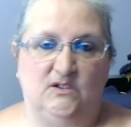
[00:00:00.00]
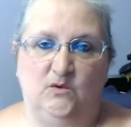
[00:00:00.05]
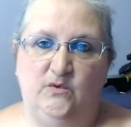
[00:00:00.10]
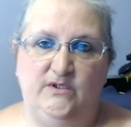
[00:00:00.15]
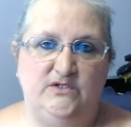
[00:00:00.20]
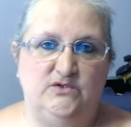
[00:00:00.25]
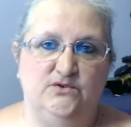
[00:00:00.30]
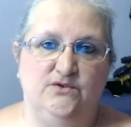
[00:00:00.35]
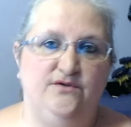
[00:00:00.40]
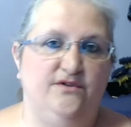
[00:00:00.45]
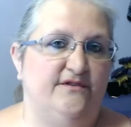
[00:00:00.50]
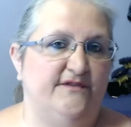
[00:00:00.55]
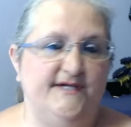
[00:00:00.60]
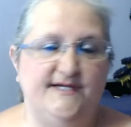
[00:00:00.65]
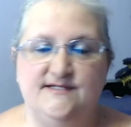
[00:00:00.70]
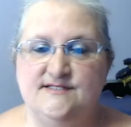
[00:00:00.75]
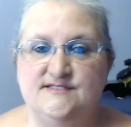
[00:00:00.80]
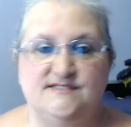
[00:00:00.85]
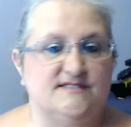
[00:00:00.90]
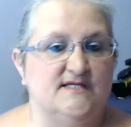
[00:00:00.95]
We do
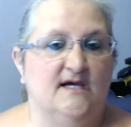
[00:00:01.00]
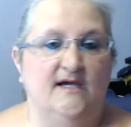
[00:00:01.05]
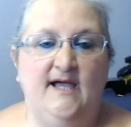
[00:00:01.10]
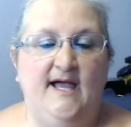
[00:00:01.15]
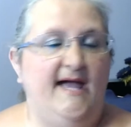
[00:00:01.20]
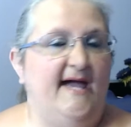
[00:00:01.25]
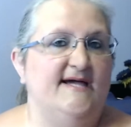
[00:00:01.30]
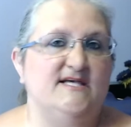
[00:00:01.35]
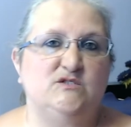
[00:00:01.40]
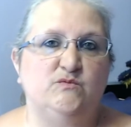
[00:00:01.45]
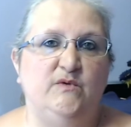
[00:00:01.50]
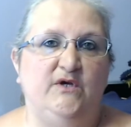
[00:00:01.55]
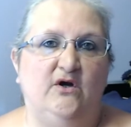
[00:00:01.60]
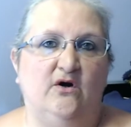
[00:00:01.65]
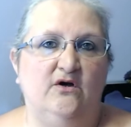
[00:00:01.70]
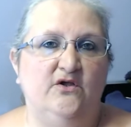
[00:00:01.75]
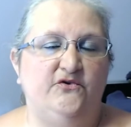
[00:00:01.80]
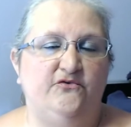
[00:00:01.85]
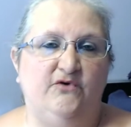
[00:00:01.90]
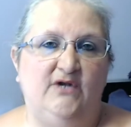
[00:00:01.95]
things as we go
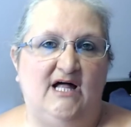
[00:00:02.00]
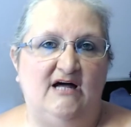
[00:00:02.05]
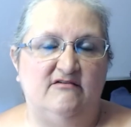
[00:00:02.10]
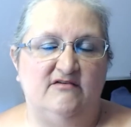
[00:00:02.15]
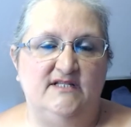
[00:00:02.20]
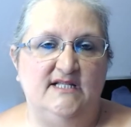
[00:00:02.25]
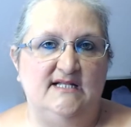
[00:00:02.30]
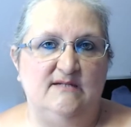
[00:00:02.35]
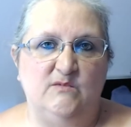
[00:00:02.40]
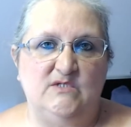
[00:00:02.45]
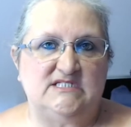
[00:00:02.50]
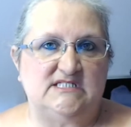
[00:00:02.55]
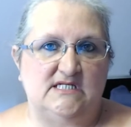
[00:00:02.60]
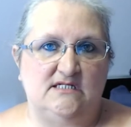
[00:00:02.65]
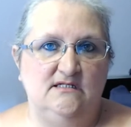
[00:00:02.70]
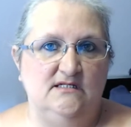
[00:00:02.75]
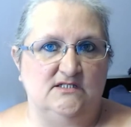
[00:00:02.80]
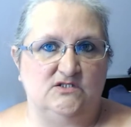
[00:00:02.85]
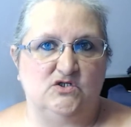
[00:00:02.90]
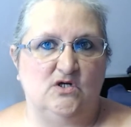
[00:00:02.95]
through life and then we
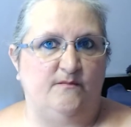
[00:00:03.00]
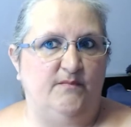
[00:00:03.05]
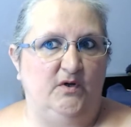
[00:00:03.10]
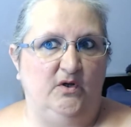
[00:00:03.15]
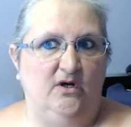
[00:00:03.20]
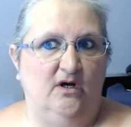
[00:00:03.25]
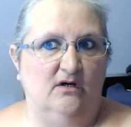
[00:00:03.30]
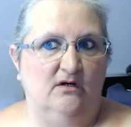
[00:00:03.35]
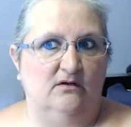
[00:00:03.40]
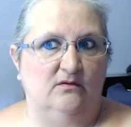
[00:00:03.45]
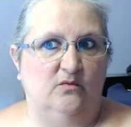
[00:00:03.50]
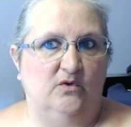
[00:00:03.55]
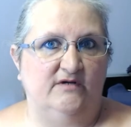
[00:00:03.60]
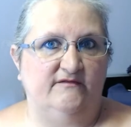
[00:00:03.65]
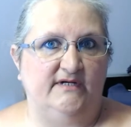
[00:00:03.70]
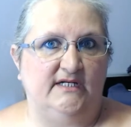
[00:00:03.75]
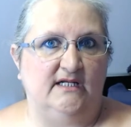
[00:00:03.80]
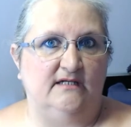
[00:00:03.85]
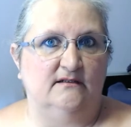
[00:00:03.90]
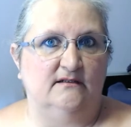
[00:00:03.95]
suddenly stop and go, what have I
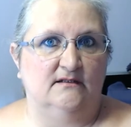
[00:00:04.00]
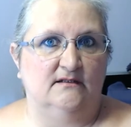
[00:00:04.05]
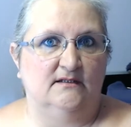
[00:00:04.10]
done?